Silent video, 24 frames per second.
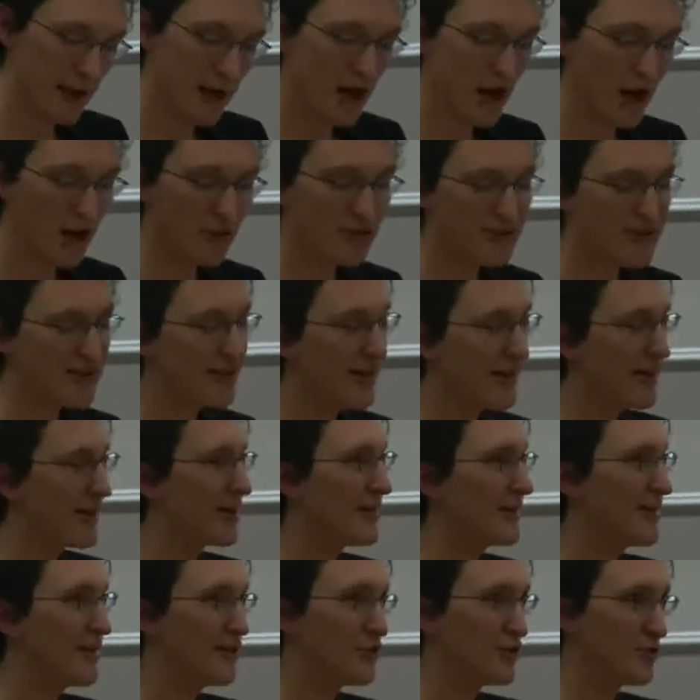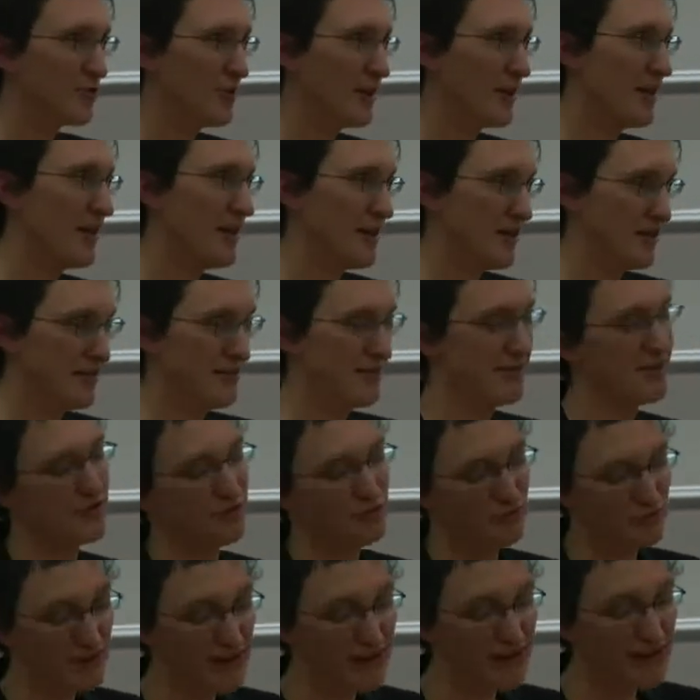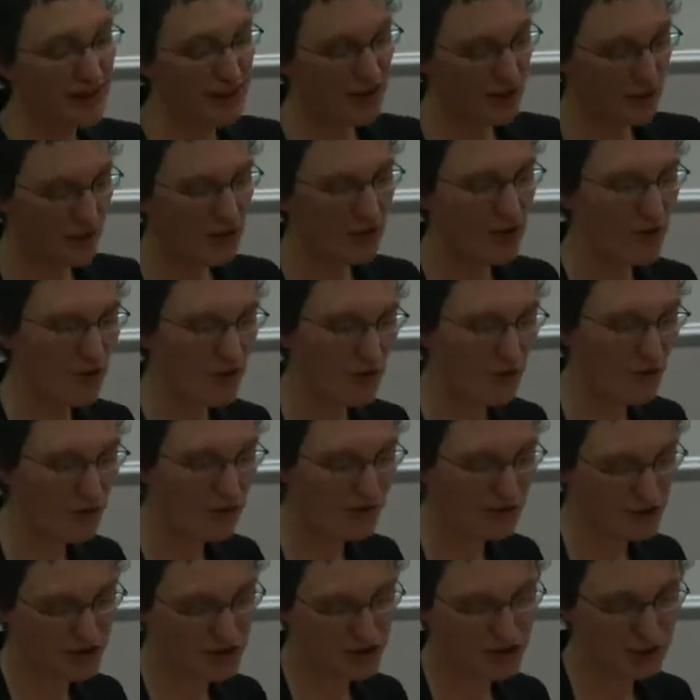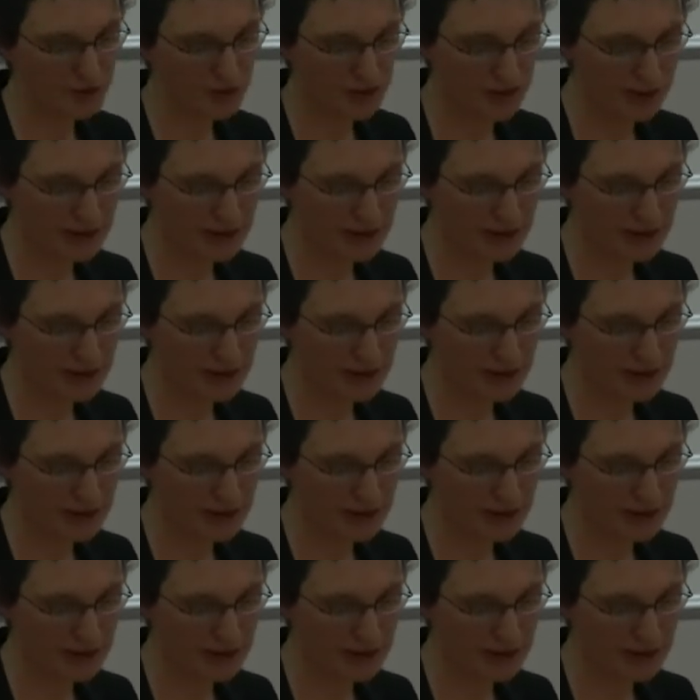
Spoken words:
Obviously they can either be real or virtual.